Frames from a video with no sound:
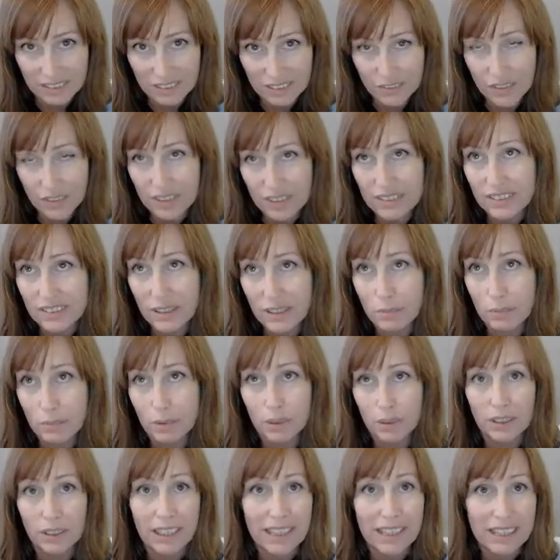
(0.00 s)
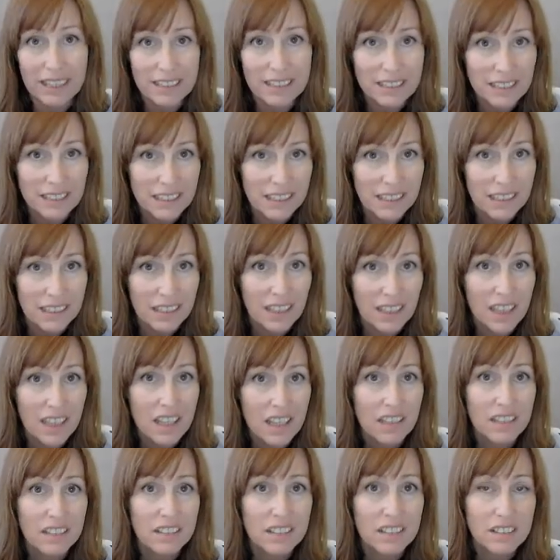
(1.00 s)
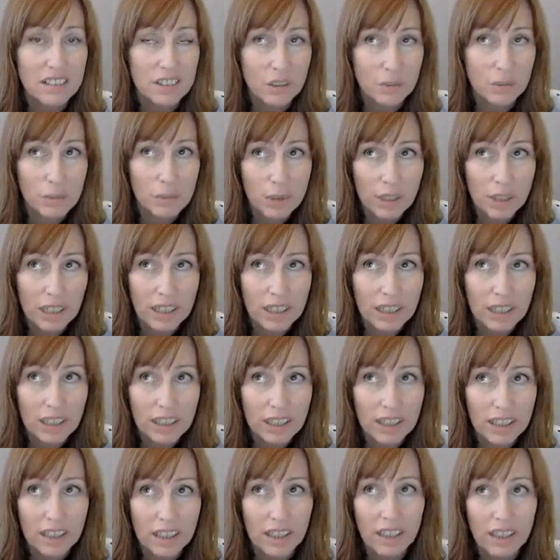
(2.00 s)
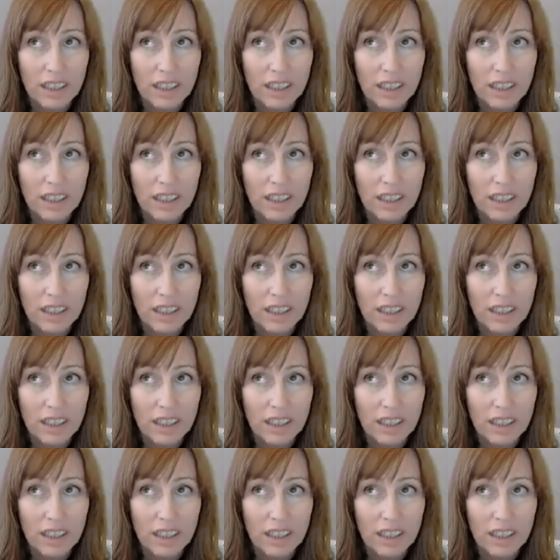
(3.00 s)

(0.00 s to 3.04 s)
For example, headache, stomach ache,